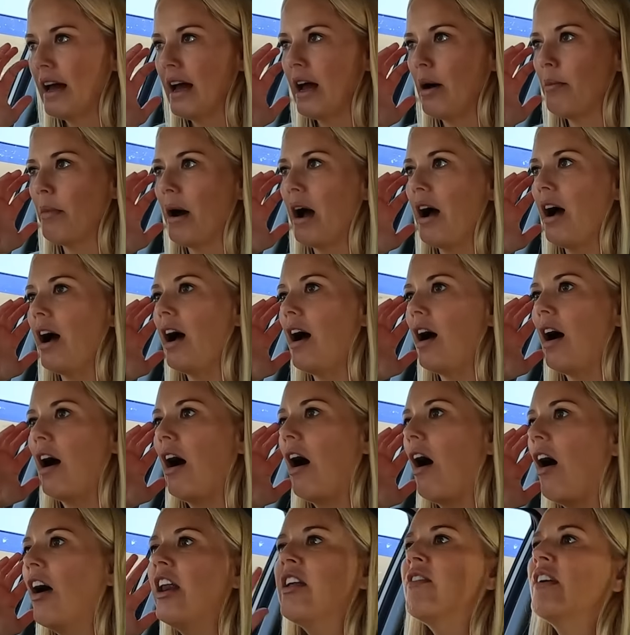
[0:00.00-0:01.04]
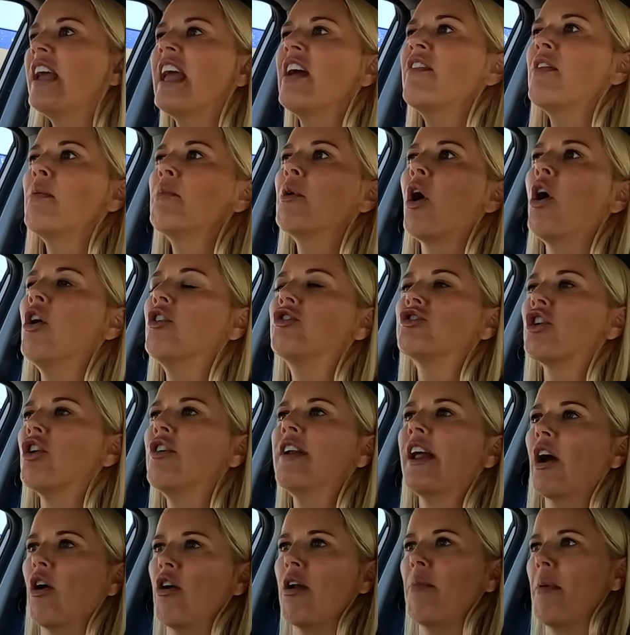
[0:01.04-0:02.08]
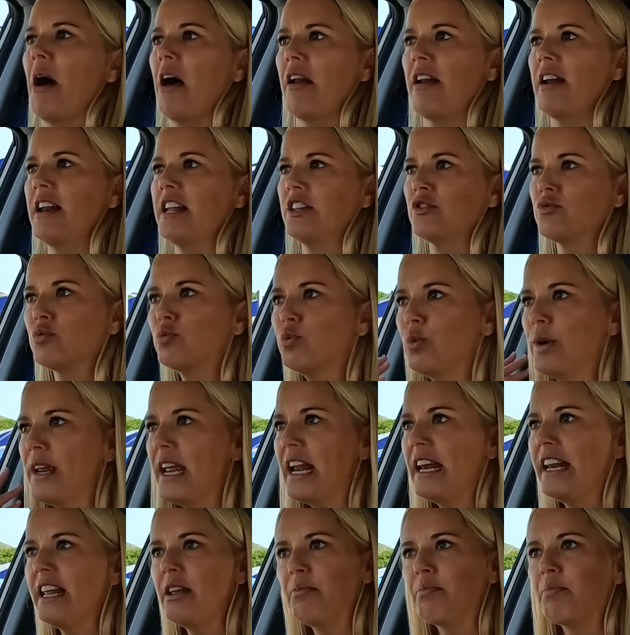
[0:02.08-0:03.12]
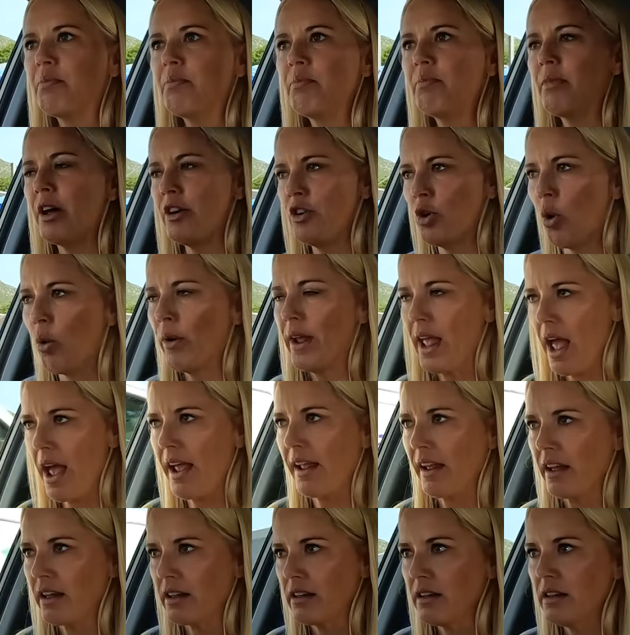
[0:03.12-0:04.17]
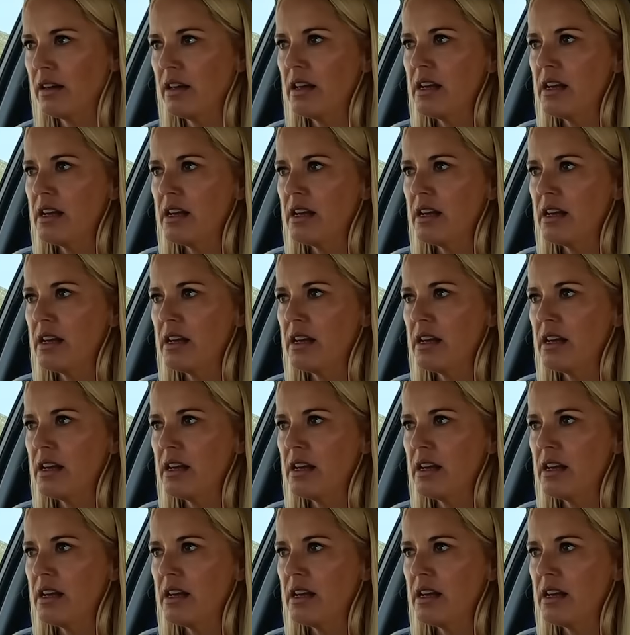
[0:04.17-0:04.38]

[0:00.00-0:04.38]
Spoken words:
I don't even care if I'm droning on about it. It's really annoying.